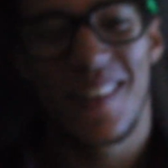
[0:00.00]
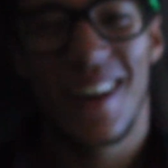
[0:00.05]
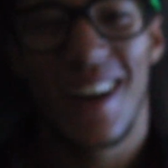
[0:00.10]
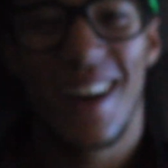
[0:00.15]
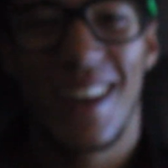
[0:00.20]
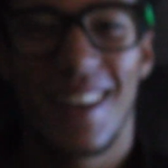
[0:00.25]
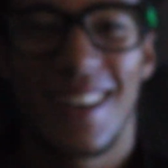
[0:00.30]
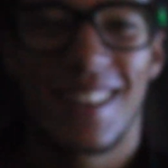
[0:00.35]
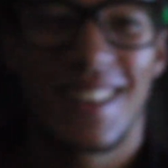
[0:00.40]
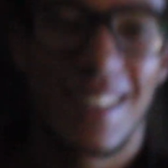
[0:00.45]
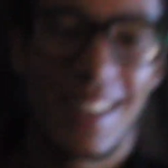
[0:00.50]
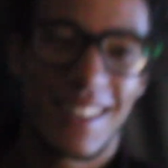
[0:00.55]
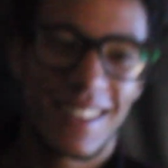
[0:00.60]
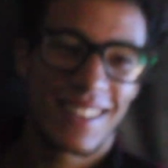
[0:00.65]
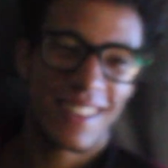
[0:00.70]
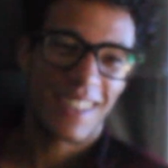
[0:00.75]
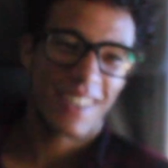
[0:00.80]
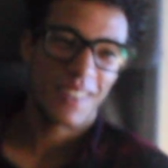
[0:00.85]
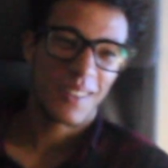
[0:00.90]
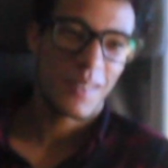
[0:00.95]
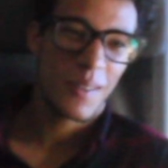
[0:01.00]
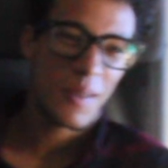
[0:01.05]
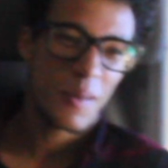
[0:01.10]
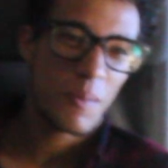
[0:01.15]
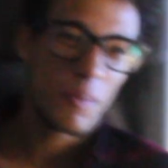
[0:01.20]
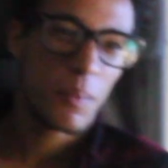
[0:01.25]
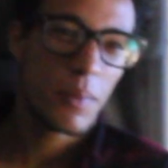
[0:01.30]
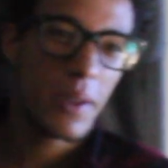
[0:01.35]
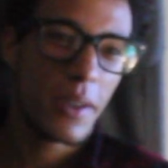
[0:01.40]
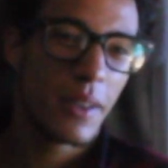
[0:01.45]
we're headed to St.
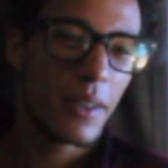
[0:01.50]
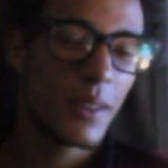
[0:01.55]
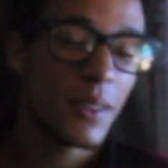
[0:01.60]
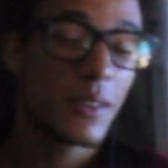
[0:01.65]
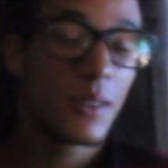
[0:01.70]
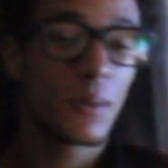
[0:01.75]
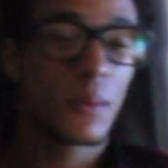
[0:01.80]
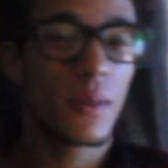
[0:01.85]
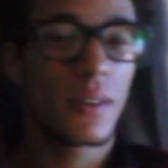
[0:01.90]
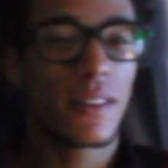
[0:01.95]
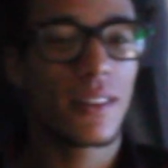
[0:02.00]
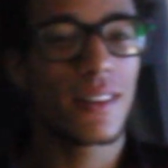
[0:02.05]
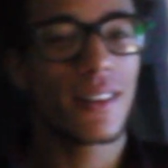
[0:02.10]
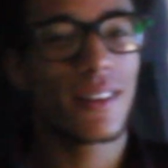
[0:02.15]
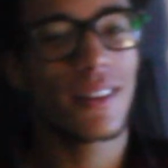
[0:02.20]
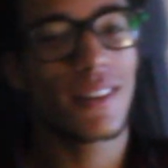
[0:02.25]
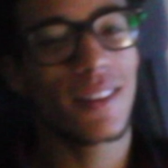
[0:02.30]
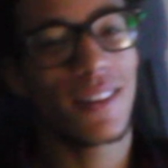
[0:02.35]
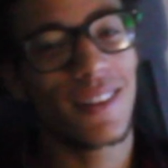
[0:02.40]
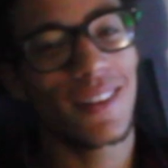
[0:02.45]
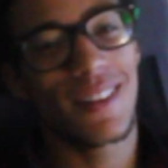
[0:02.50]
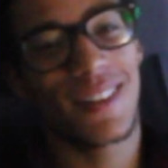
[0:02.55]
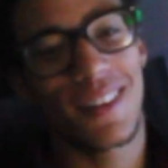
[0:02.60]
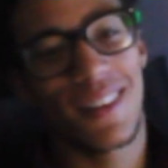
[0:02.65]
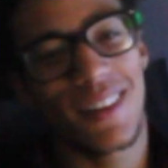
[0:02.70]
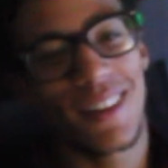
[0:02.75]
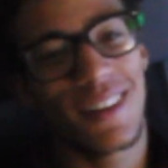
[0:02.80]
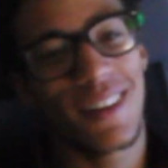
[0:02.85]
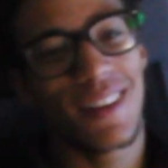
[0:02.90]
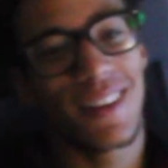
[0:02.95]
Petersburg.
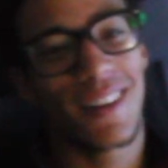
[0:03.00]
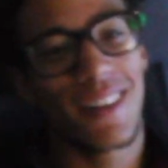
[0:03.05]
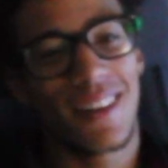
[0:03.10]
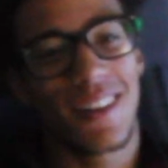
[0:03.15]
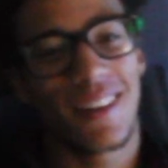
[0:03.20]
Yeah.